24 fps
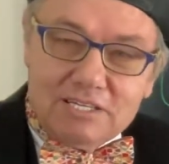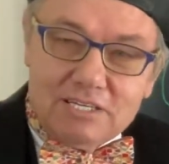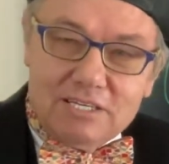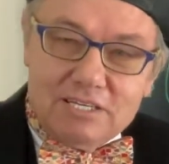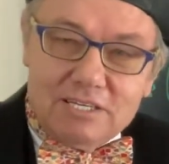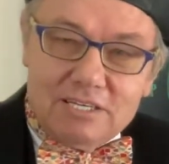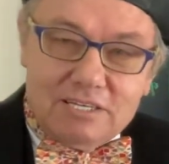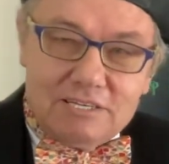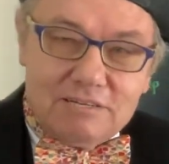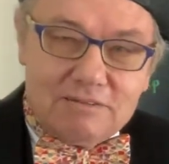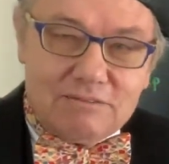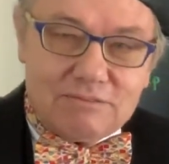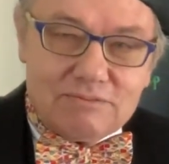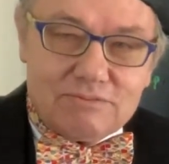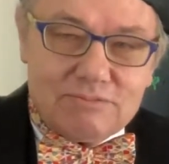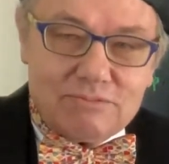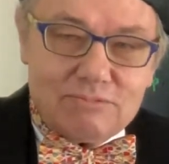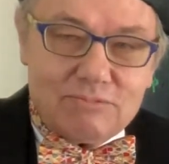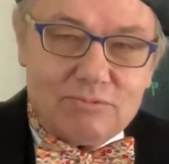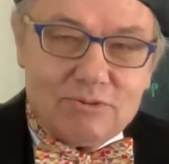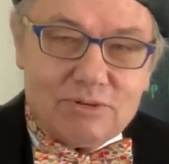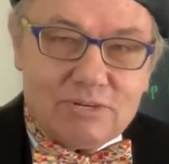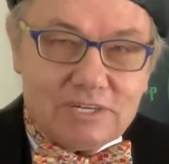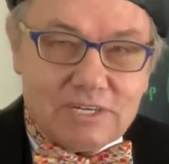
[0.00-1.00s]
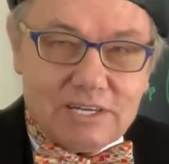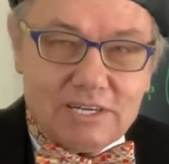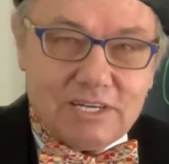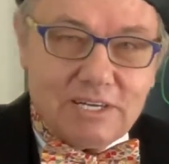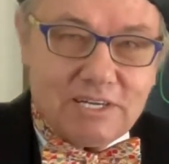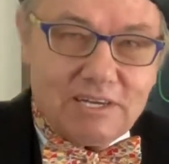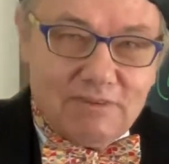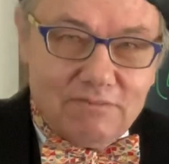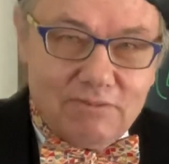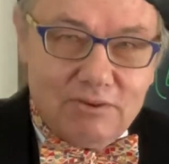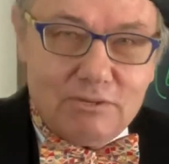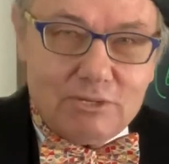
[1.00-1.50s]

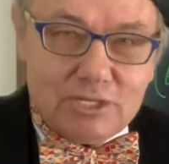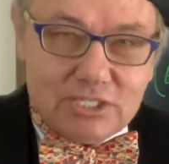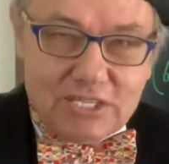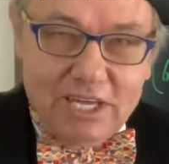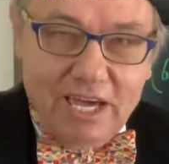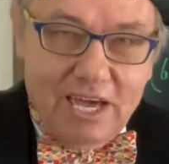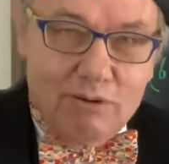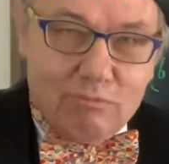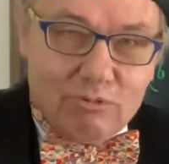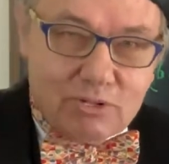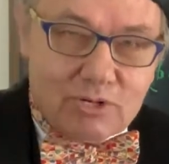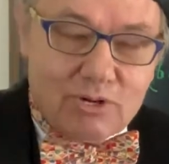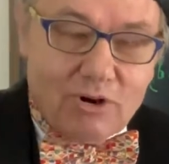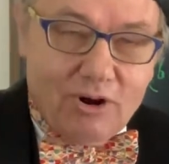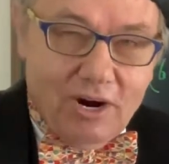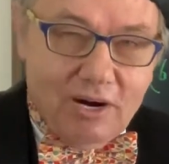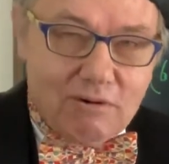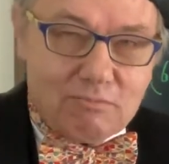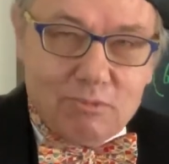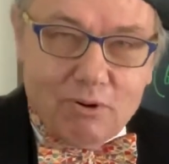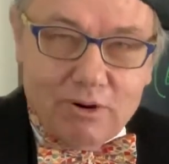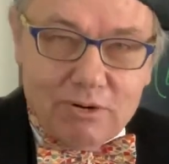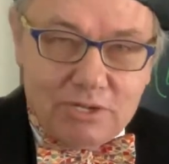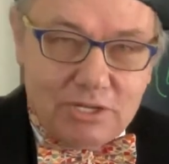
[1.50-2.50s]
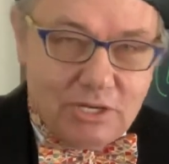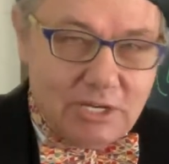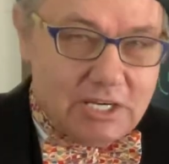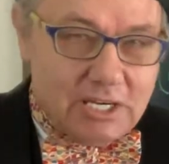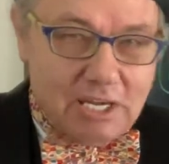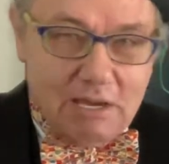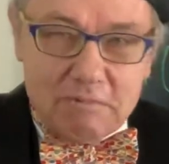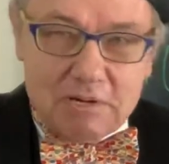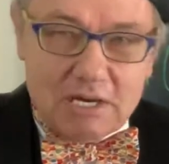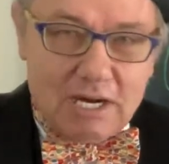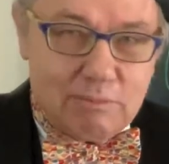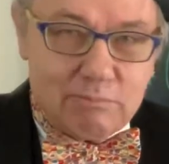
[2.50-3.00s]
if you stay with CardWorthy and
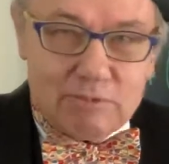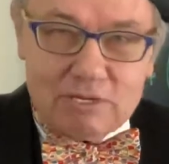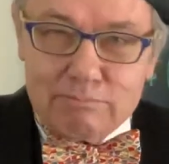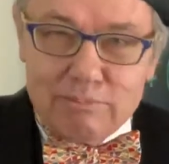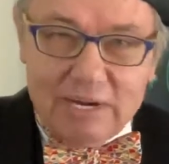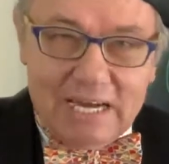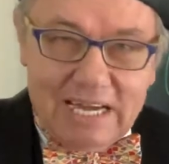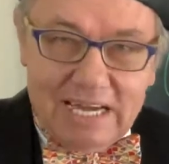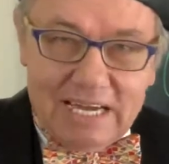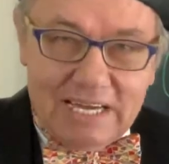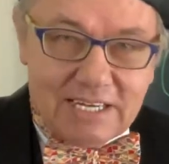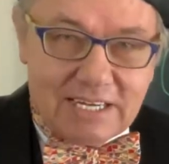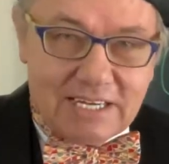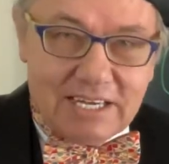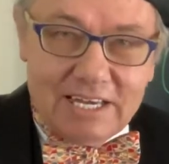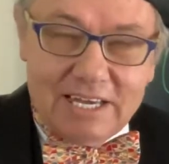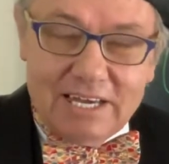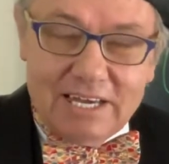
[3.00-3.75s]
keep coming back